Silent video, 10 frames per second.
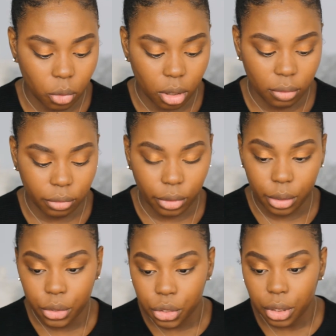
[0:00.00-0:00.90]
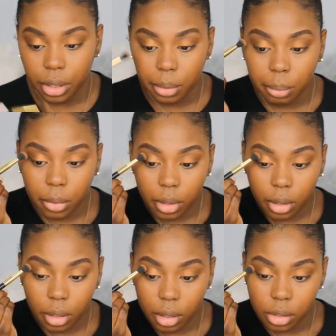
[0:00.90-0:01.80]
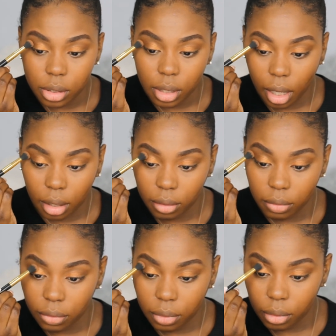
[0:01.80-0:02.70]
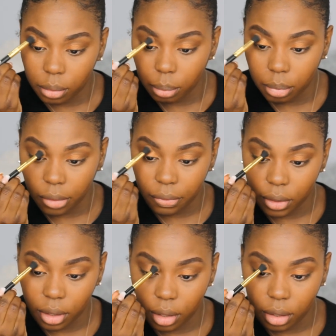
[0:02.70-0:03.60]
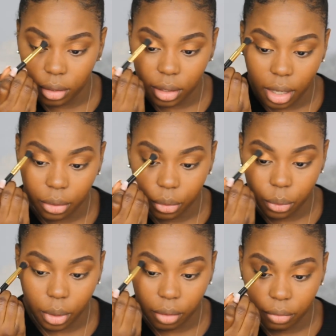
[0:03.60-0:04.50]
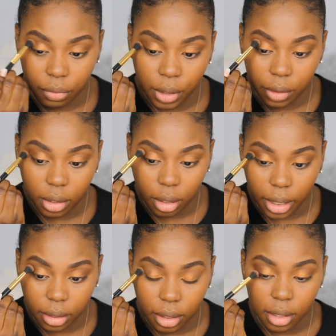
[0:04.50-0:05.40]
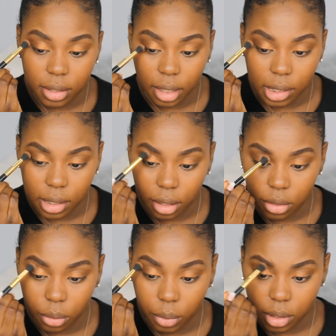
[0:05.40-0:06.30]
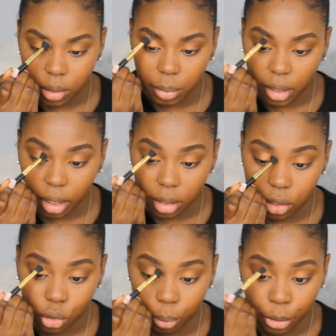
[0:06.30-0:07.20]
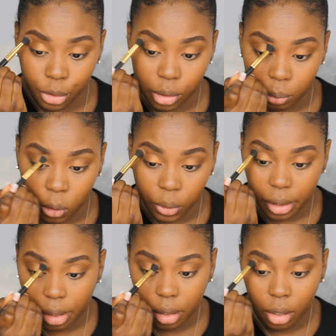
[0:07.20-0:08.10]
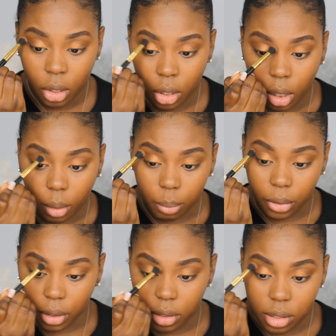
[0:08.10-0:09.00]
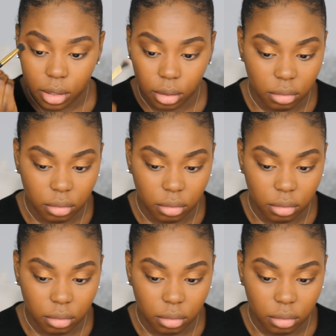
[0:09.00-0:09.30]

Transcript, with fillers: more of Road Trip. Just kind of buff it in on the outer corner very lightly, because like I said, I don't want it to be like super smoky, but